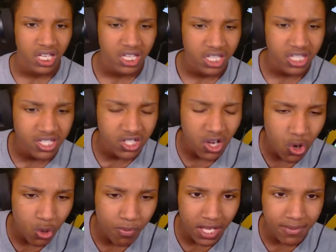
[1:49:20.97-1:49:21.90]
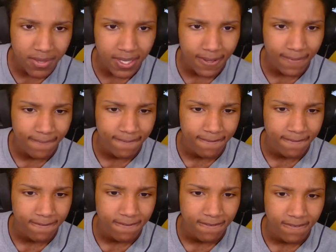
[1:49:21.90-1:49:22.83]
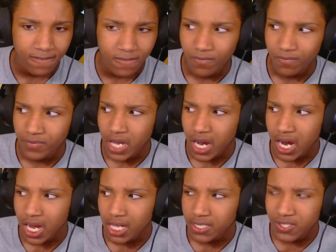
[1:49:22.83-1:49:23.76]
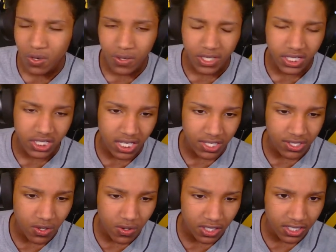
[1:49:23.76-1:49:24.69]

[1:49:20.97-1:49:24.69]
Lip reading: Let's go, baby. All right, let's go again, chat. Let's go again.